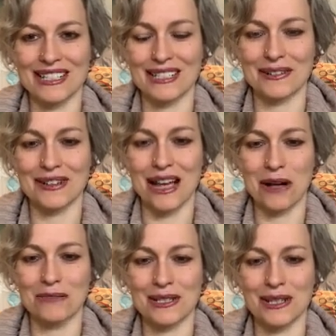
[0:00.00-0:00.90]
it
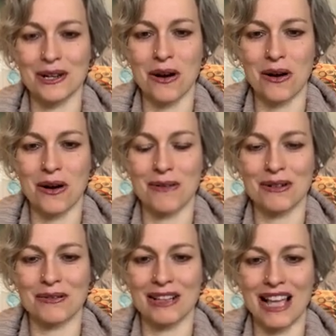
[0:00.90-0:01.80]
helps to calm and
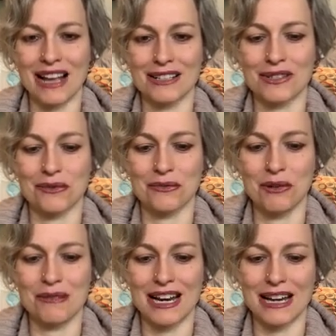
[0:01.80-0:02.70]
relax the
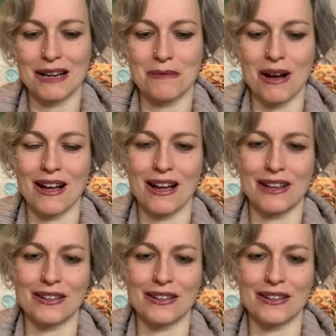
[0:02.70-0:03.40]
ruminating mind,